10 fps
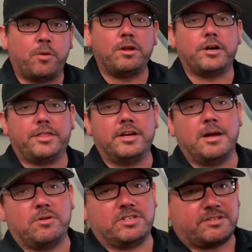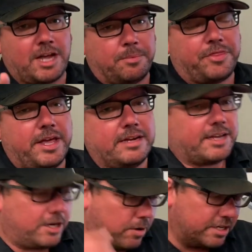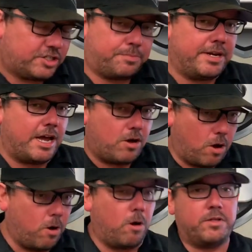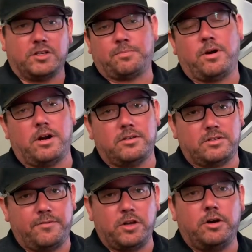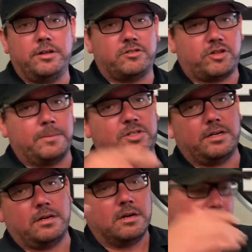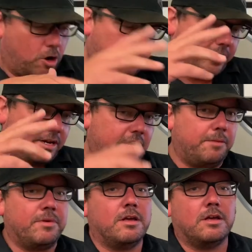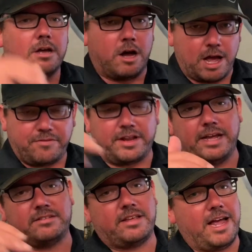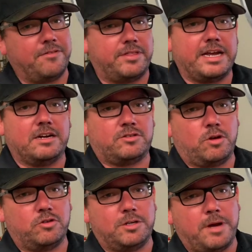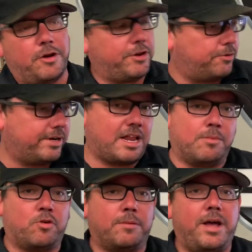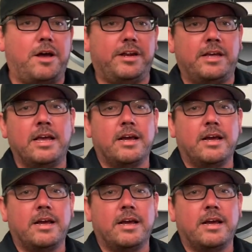we look at the numbers, just a couple things. I know I just spit out all these parts. If you go to the description, open it up, I'll have links to everything I just told you about. You can read a lot more about it.